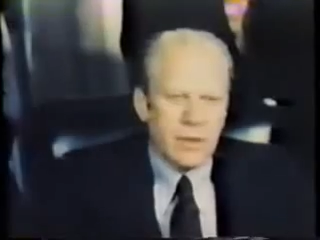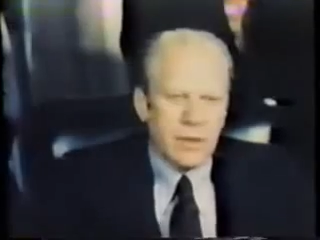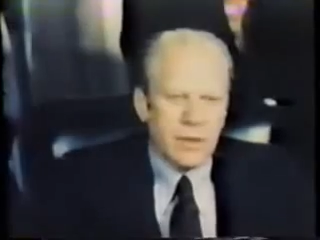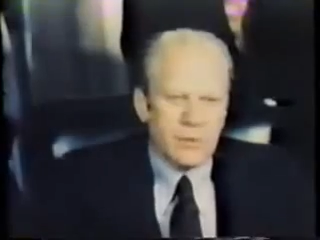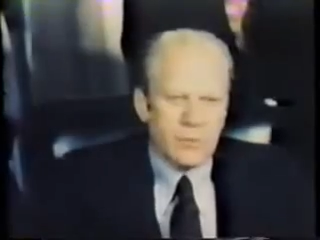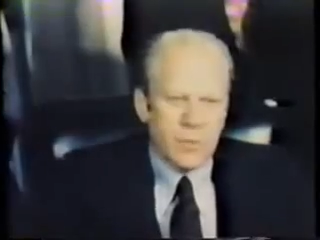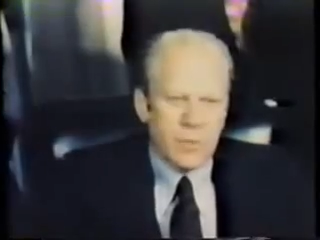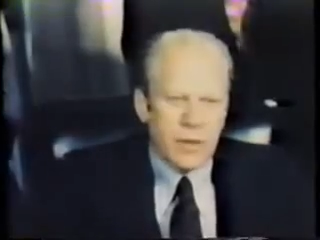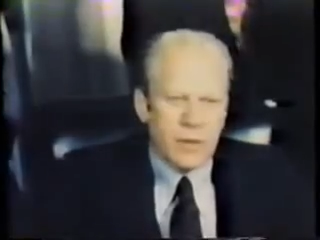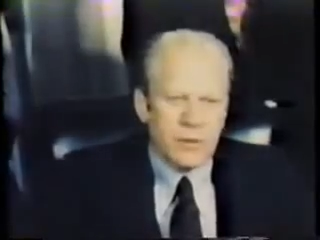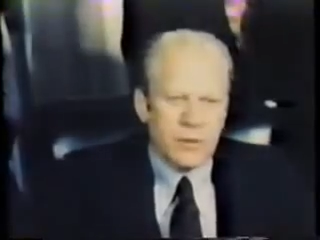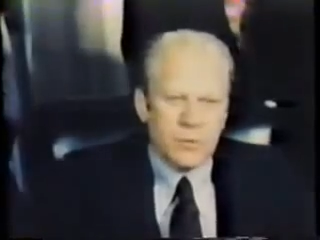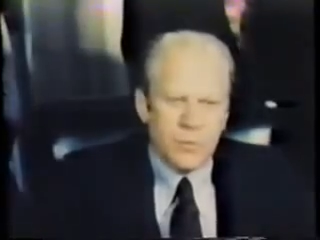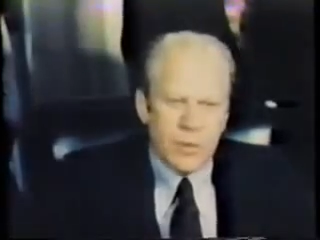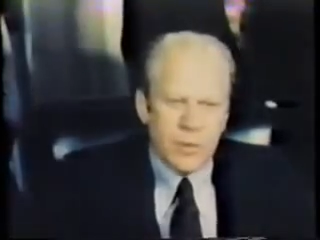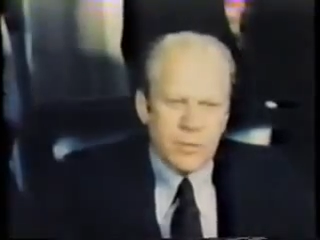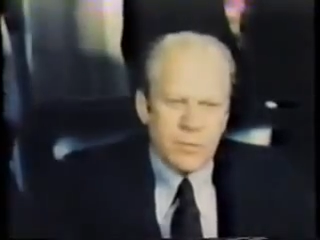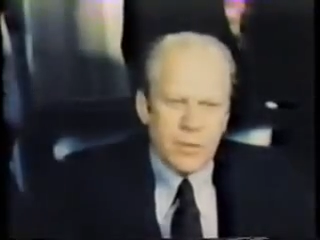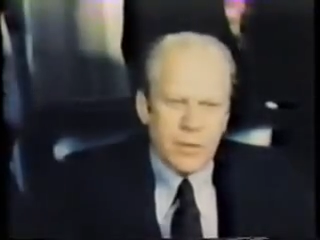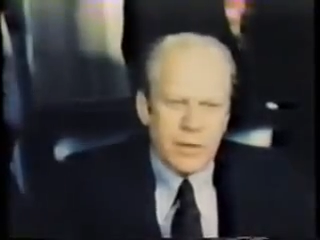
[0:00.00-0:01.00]
as well as
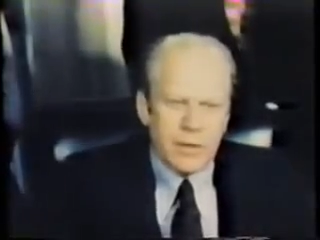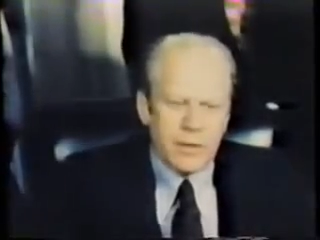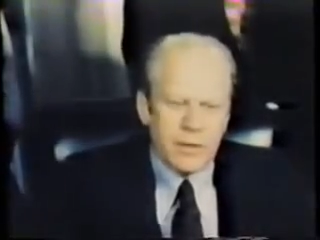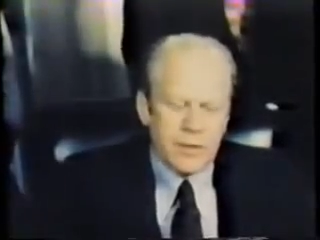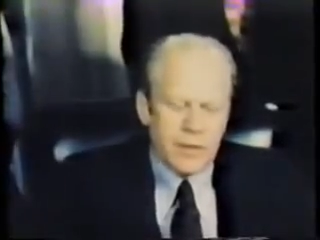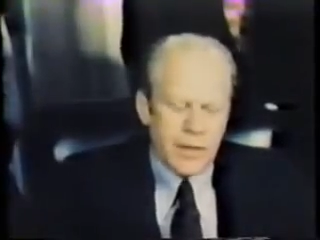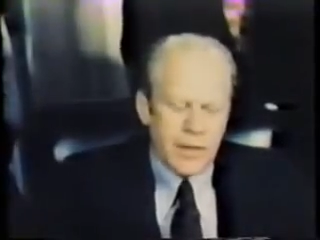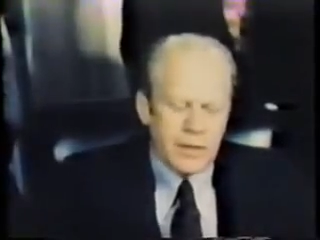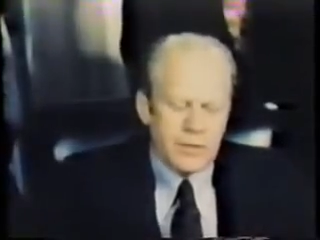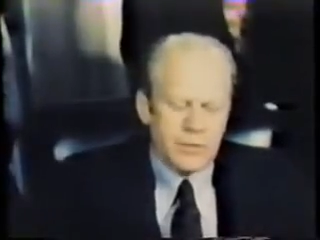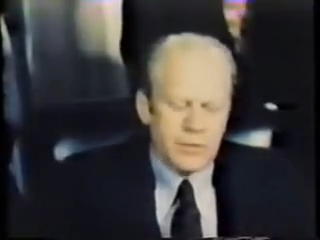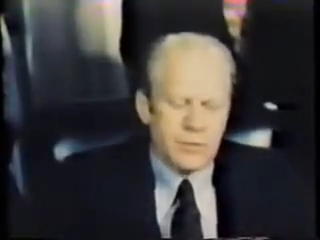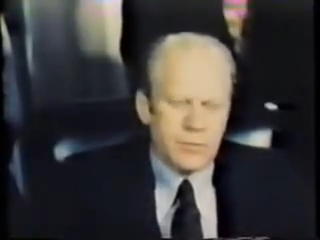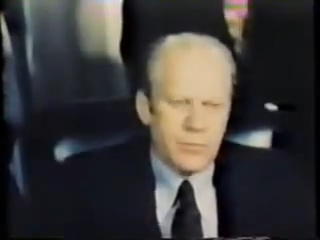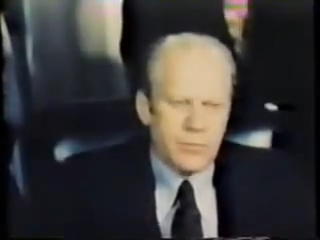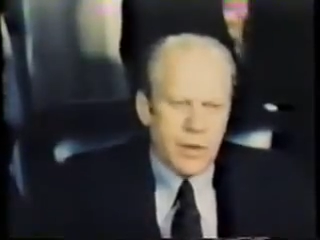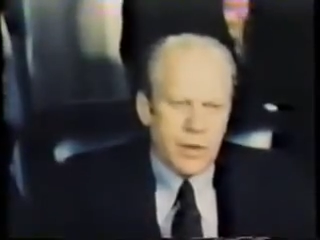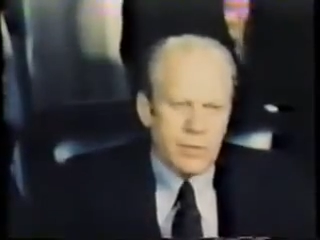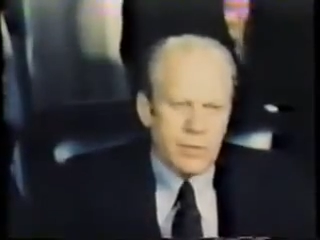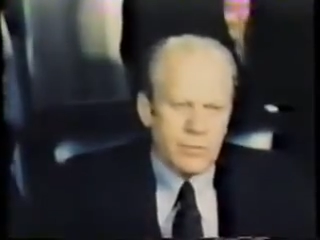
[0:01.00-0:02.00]
20 million deaths
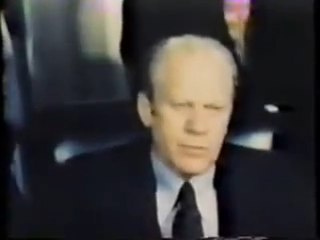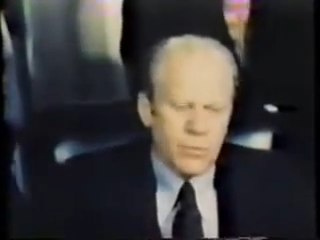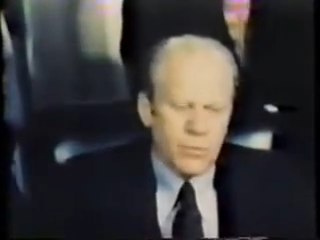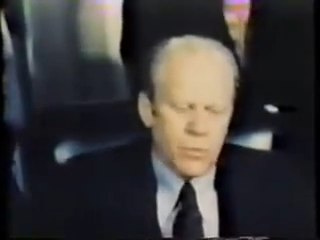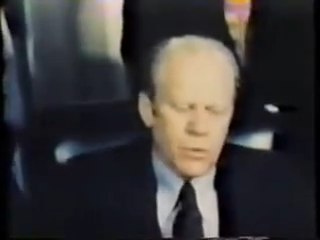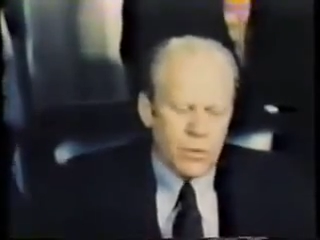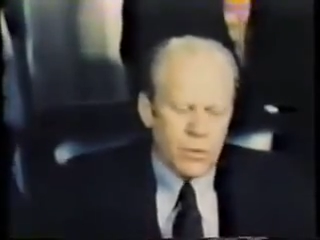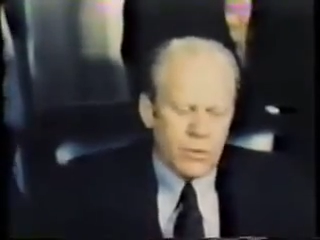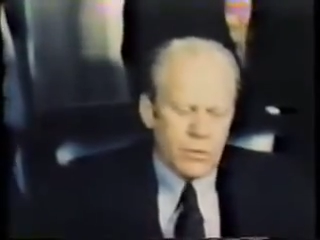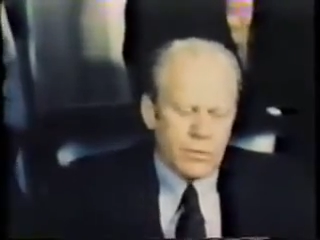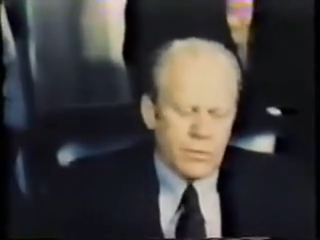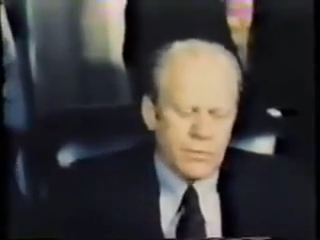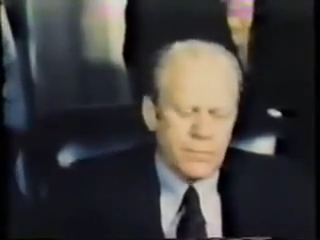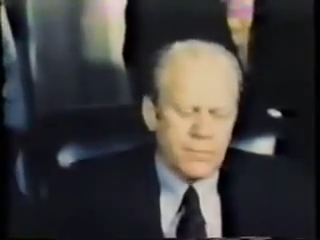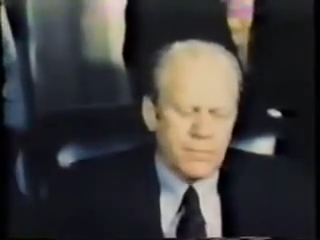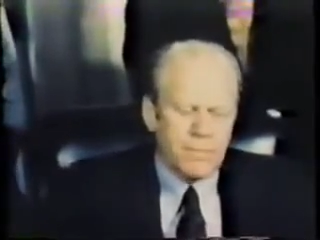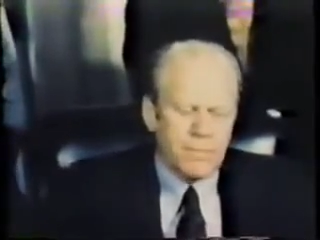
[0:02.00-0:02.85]
around the world.